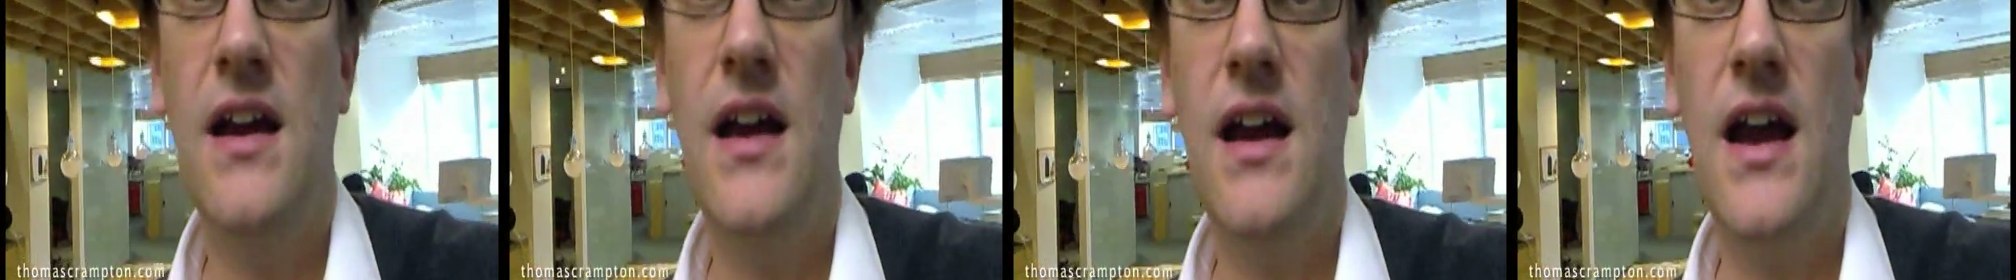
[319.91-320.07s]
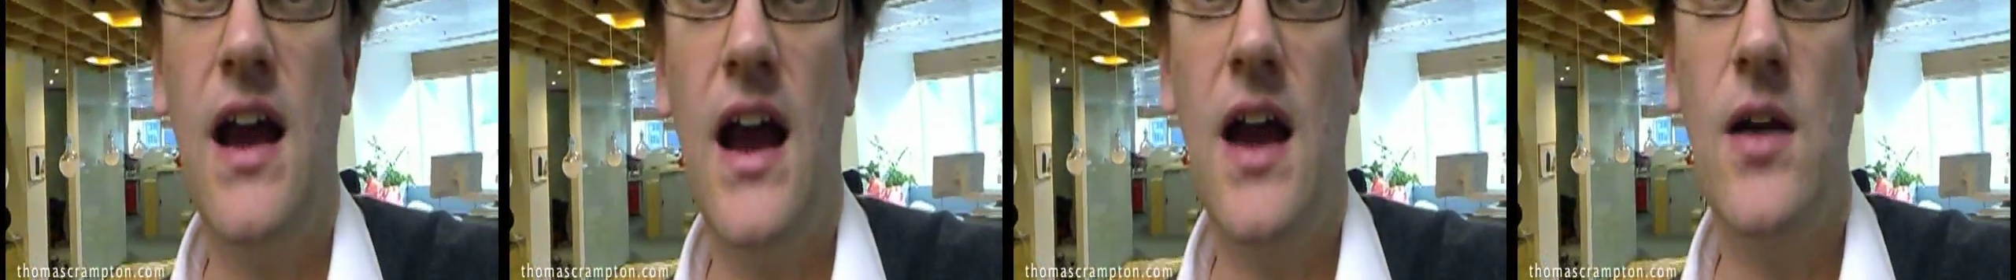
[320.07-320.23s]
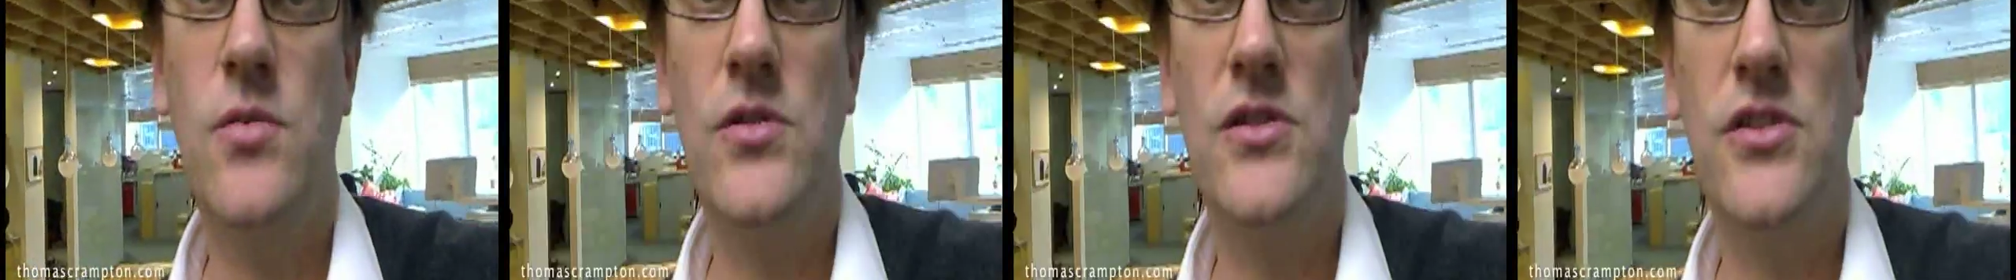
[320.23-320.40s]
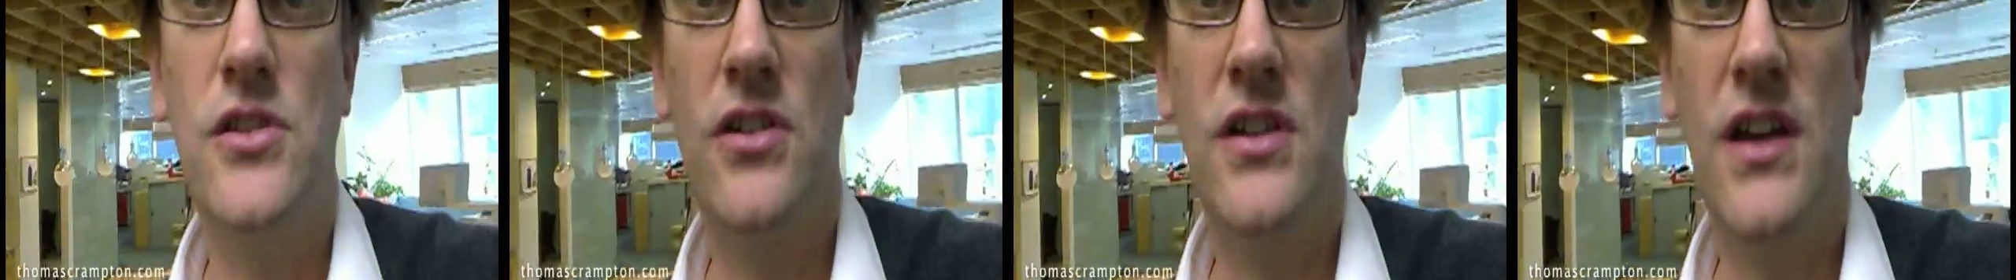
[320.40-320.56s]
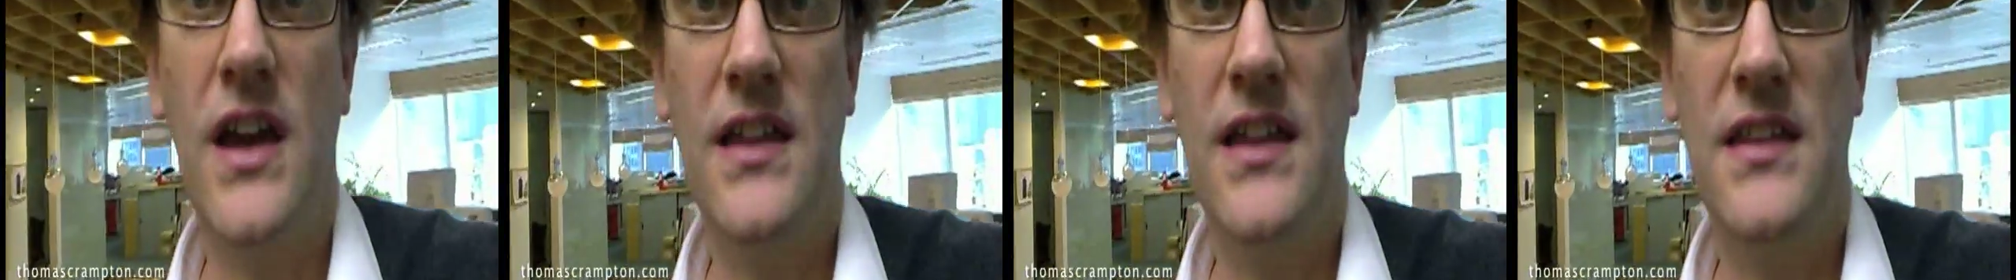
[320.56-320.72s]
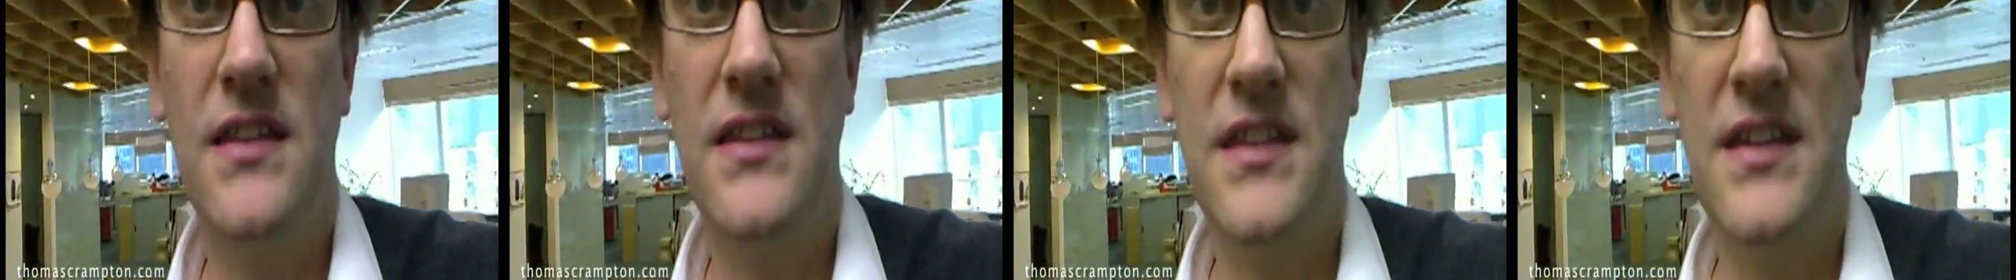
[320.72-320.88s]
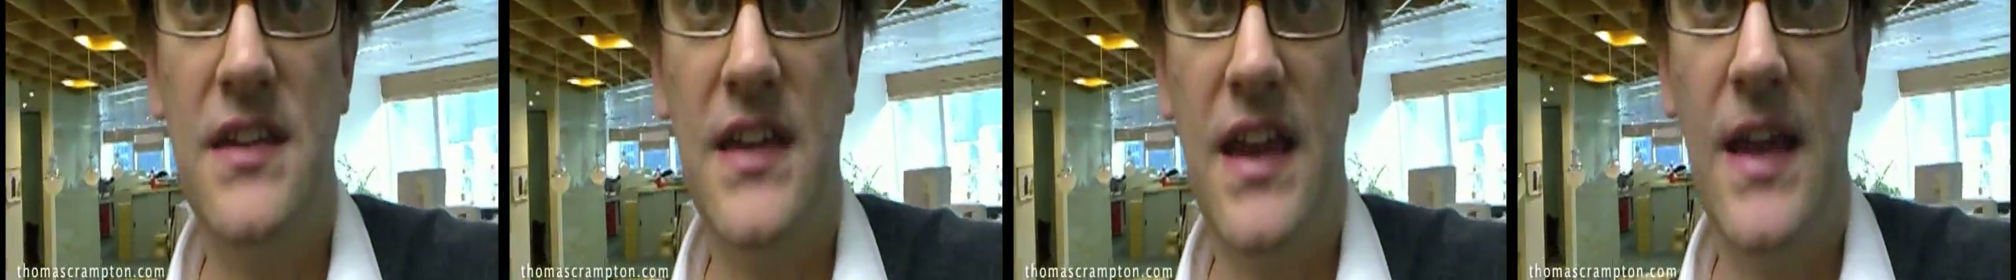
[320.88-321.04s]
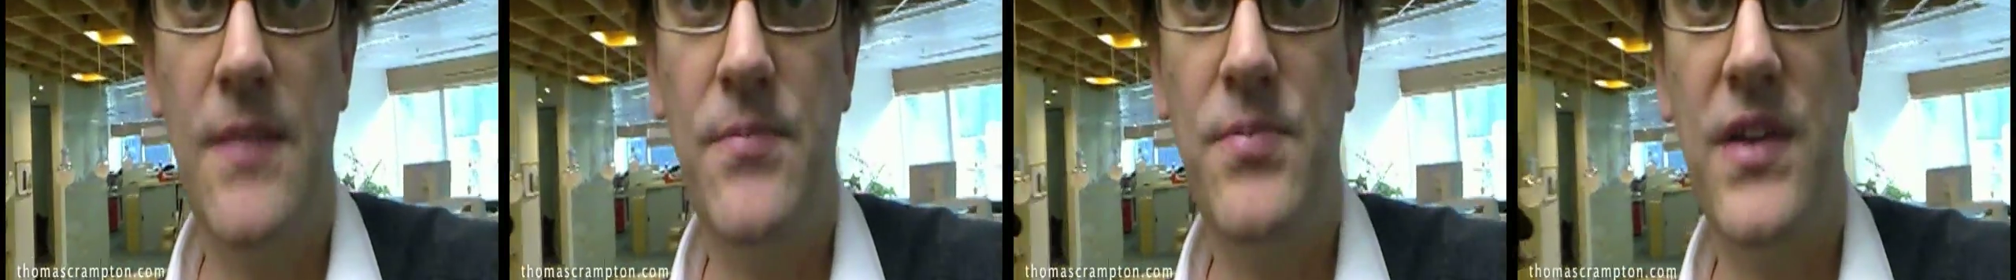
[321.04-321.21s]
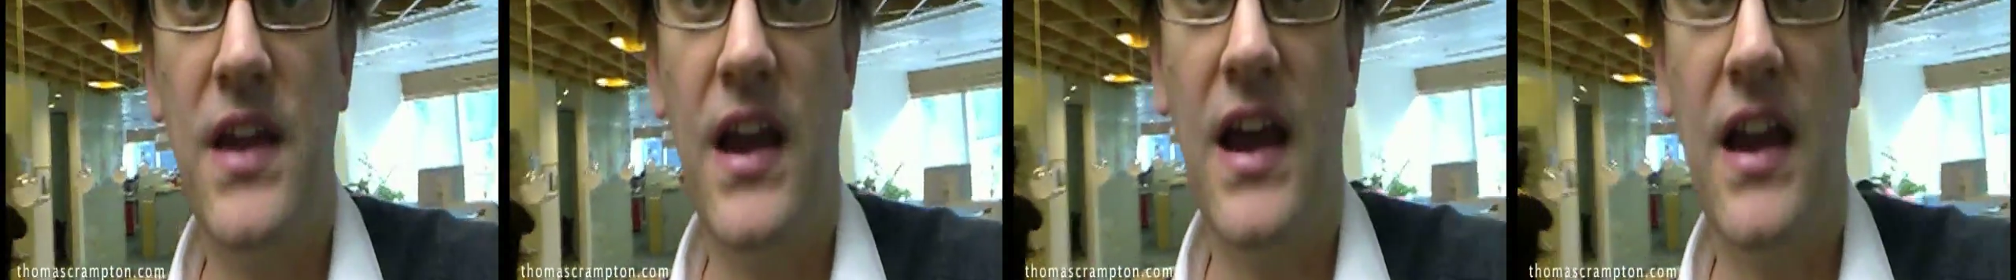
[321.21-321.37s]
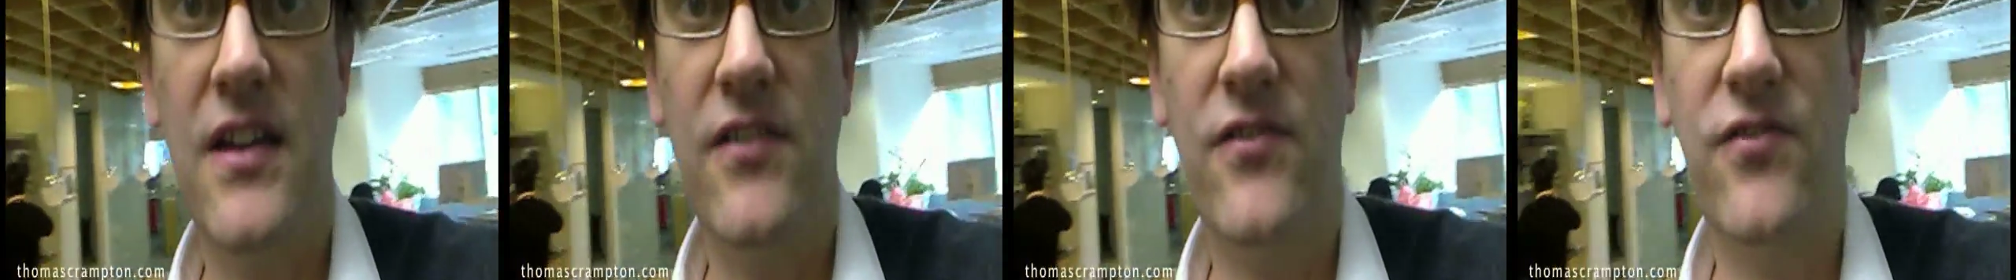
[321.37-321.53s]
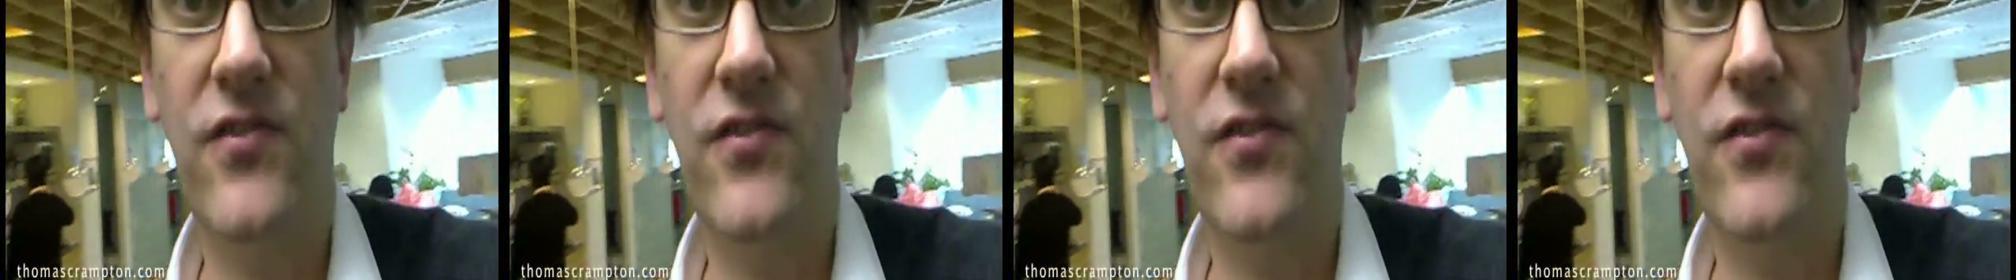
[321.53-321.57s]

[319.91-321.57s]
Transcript: I would look at the API